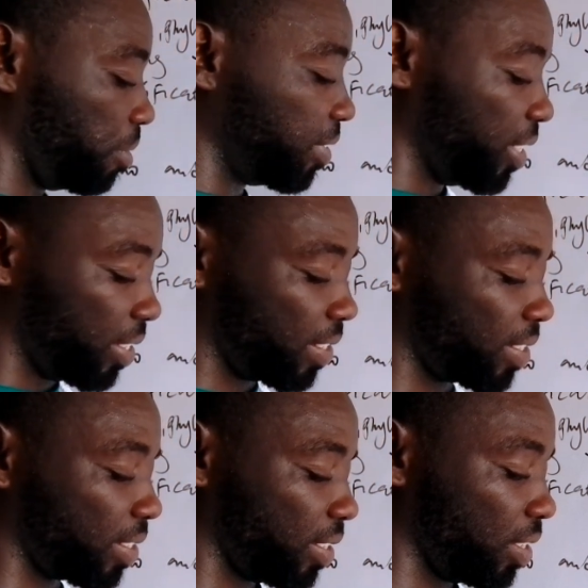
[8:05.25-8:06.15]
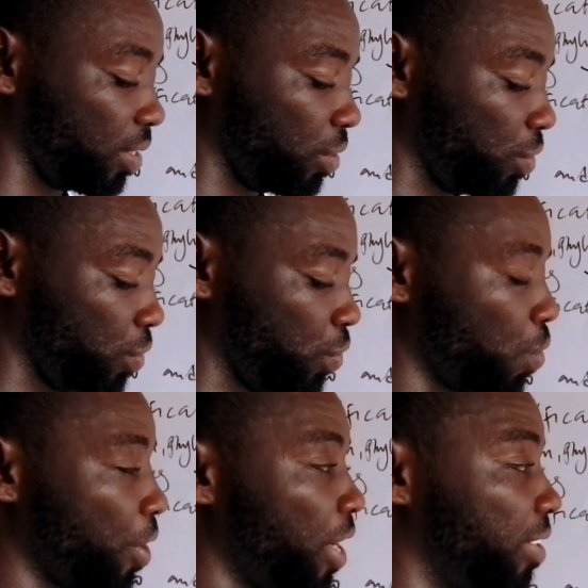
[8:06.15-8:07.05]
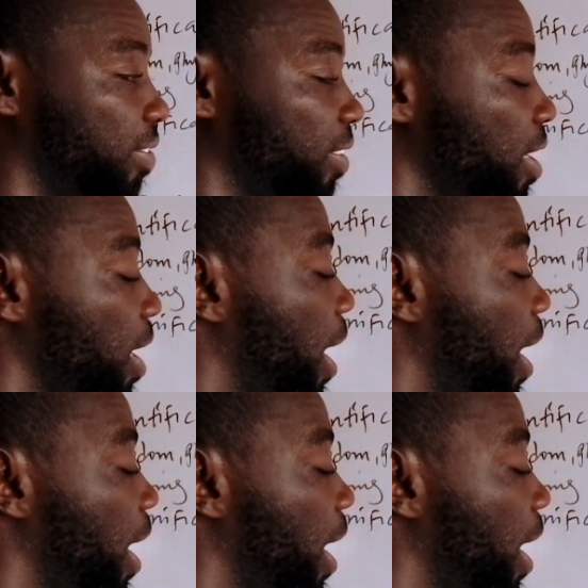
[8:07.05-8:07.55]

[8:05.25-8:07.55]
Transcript: 6 to 8.